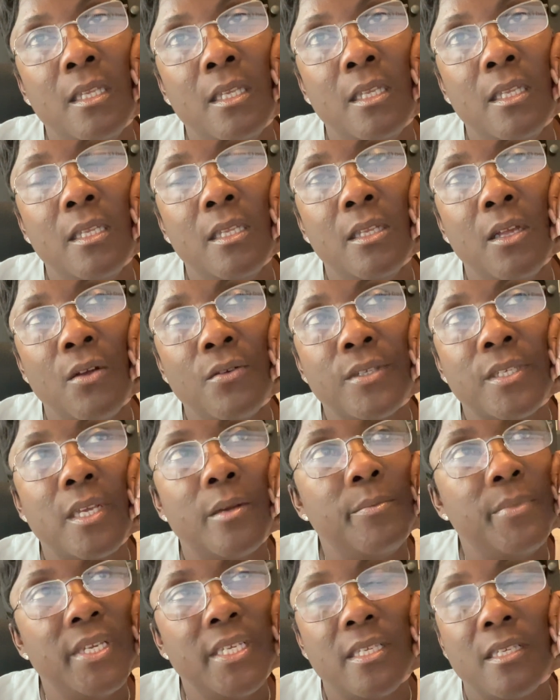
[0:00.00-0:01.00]
those
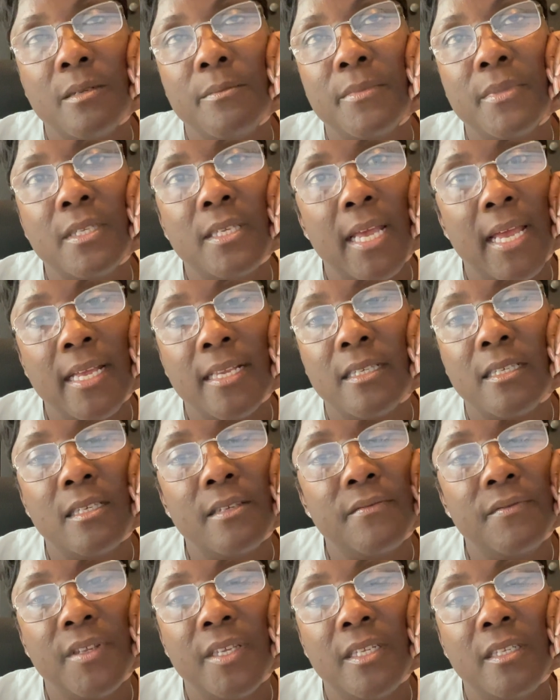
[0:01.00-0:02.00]
can be some signs
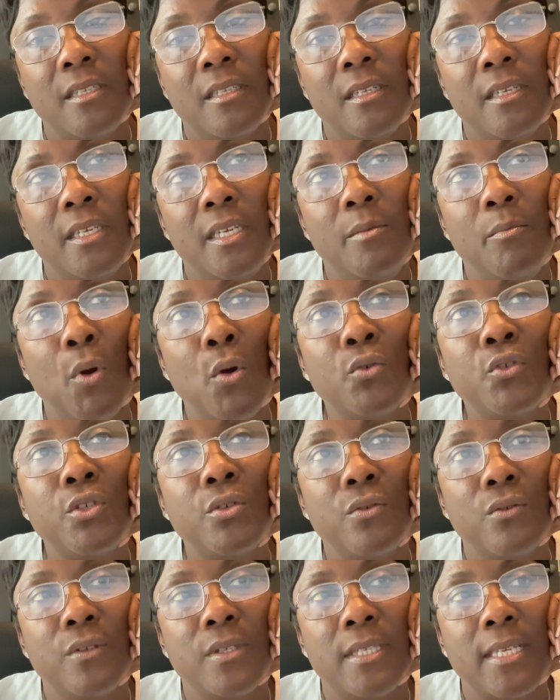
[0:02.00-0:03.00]
of that,
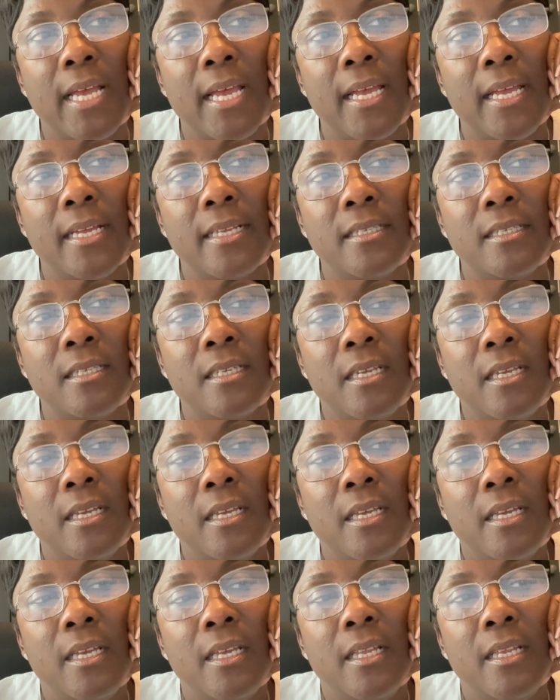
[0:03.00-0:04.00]
emotional signs
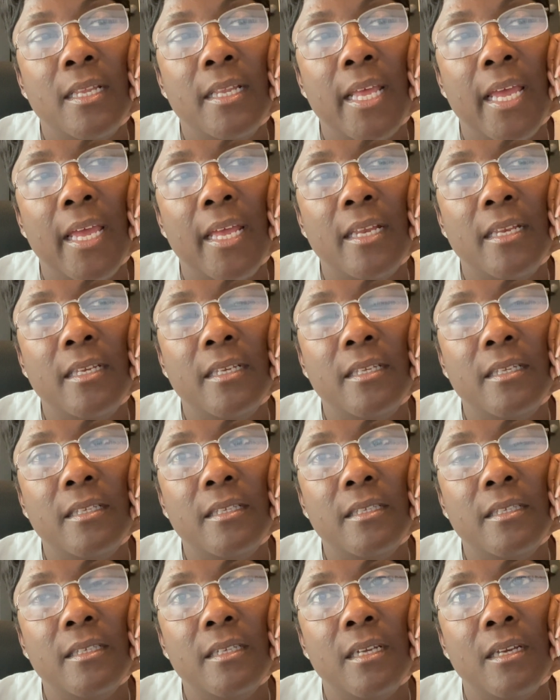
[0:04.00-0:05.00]
that
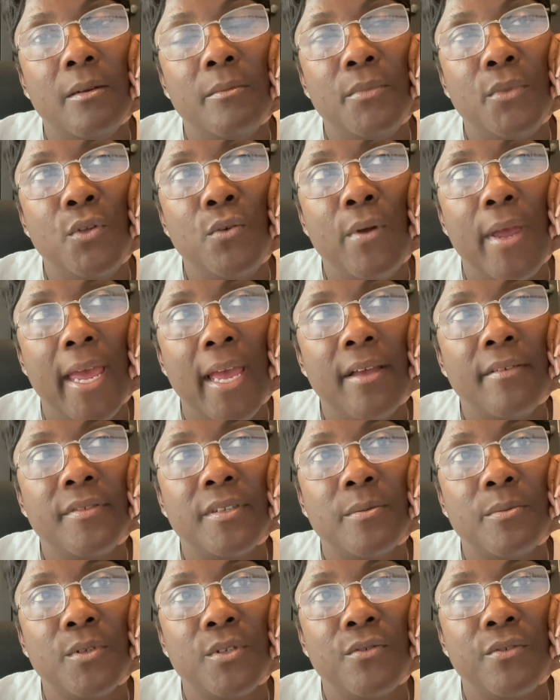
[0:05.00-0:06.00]
you have
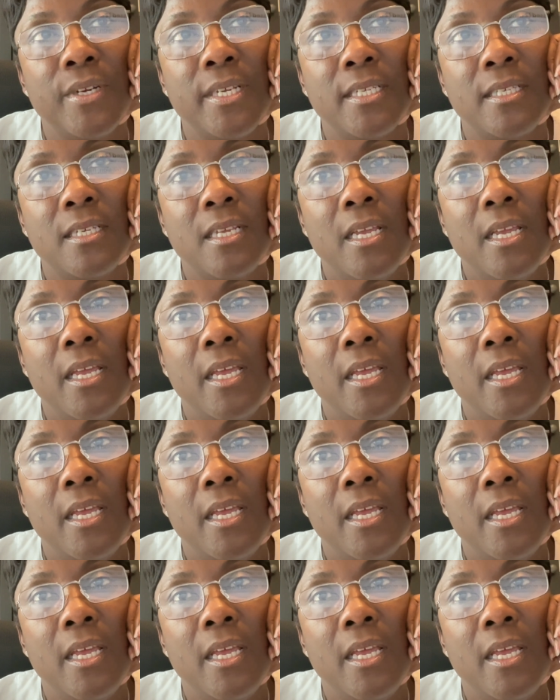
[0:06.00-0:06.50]
some stress.